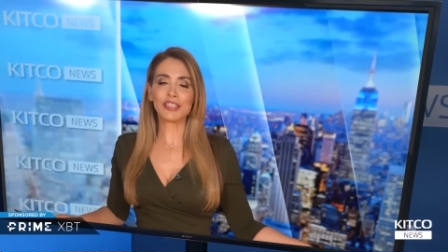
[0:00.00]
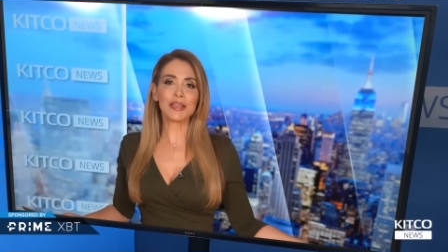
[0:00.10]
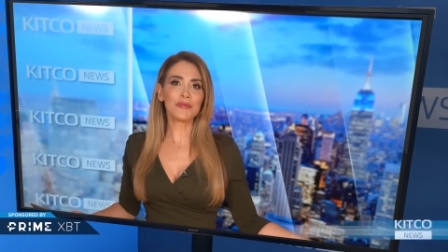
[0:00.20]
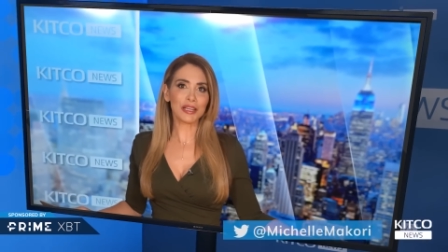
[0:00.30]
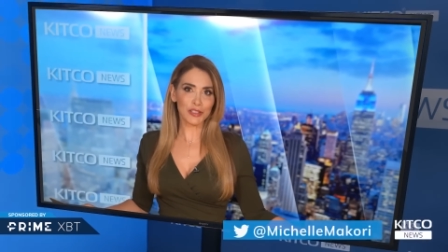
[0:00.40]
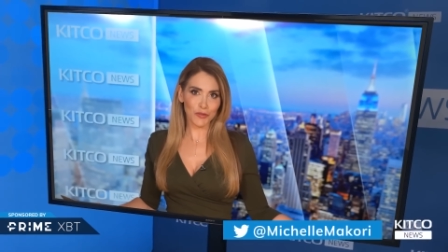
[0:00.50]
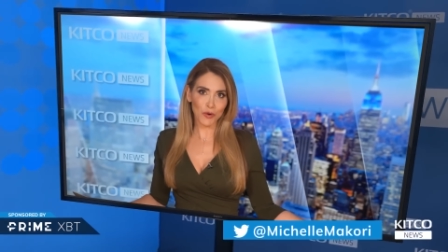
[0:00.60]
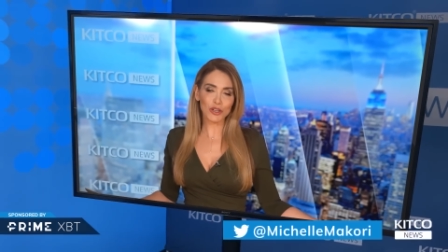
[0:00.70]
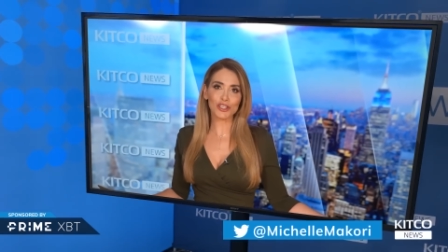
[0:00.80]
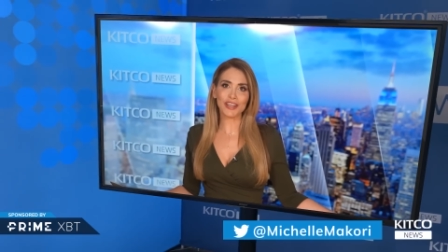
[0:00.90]
team, thanks for
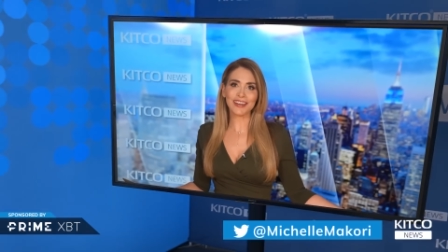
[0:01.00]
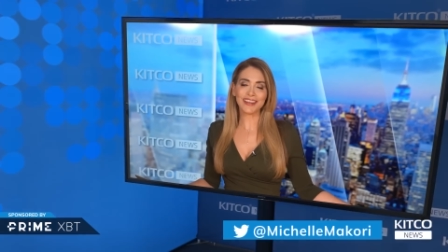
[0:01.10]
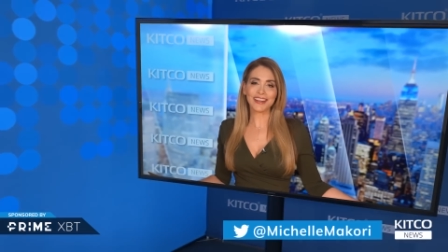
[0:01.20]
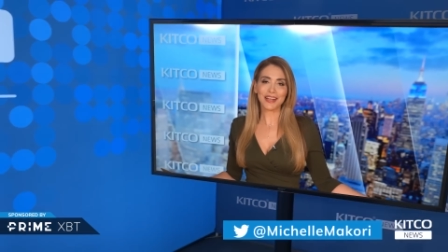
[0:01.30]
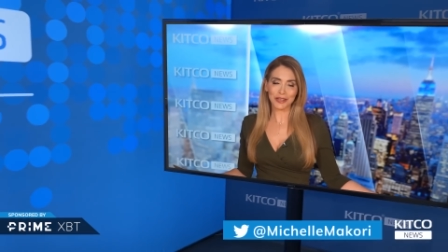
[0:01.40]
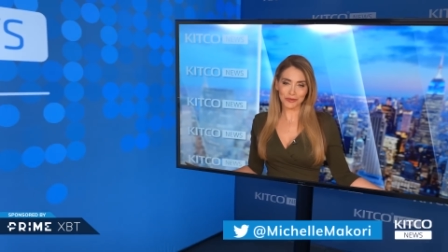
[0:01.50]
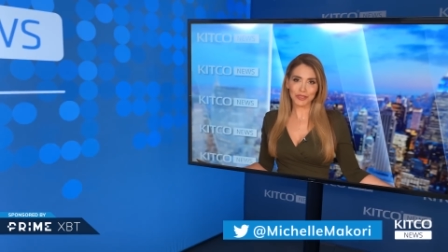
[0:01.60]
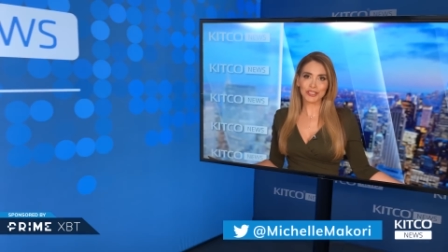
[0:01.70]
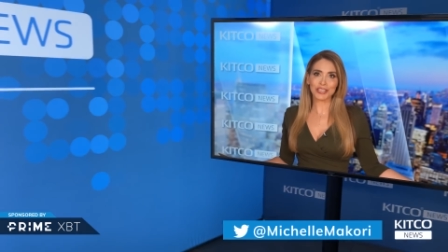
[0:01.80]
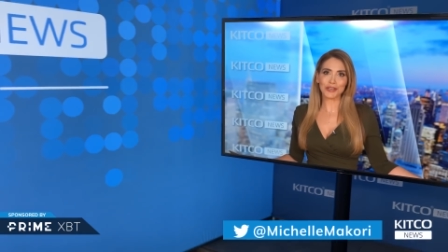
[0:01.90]
watching, and
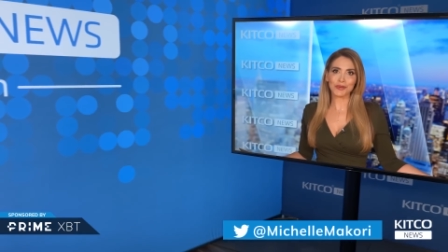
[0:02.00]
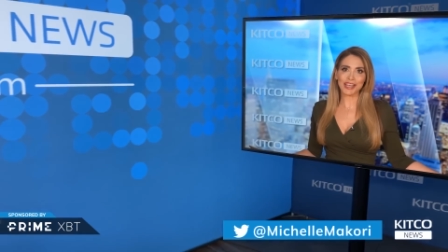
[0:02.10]
we'll see you